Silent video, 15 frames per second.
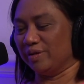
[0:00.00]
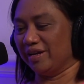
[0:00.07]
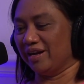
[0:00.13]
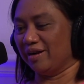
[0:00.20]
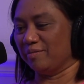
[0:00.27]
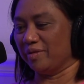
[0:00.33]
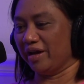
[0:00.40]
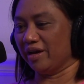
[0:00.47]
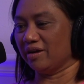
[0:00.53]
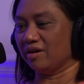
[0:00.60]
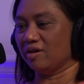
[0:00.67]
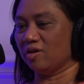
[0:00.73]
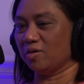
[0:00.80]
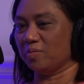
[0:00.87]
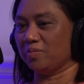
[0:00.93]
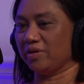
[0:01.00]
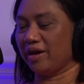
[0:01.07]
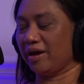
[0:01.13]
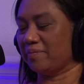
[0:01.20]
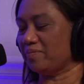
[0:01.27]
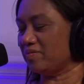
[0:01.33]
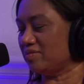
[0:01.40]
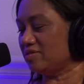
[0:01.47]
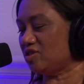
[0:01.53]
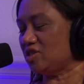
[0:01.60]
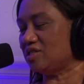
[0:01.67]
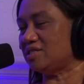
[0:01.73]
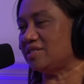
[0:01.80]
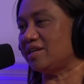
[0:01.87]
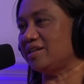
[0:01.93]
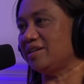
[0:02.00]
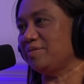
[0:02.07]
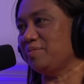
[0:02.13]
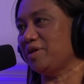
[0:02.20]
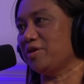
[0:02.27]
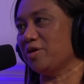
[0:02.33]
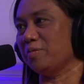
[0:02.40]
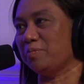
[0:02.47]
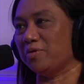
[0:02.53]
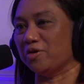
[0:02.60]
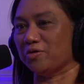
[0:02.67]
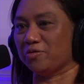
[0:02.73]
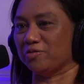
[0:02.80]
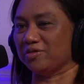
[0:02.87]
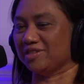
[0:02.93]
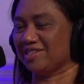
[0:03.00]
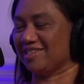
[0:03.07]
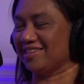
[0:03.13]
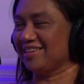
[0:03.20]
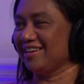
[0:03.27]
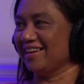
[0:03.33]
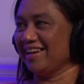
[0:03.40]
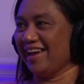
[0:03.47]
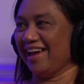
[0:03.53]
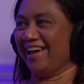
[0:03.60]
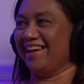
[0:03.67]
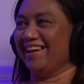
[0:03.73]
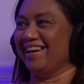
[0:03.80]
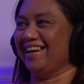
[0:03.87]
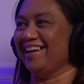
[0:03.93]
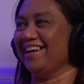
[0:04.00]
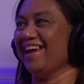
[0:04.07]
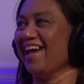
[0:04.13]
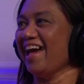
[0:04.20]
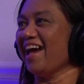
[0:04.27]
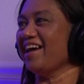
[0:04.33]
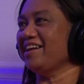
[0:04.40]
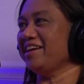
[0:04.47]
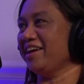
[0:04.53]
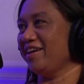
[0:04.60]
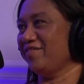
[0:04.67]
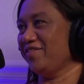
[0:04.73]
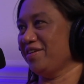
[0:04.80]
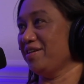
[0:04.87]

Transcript: And I'm like, oh, yep, she's sending me her books. And even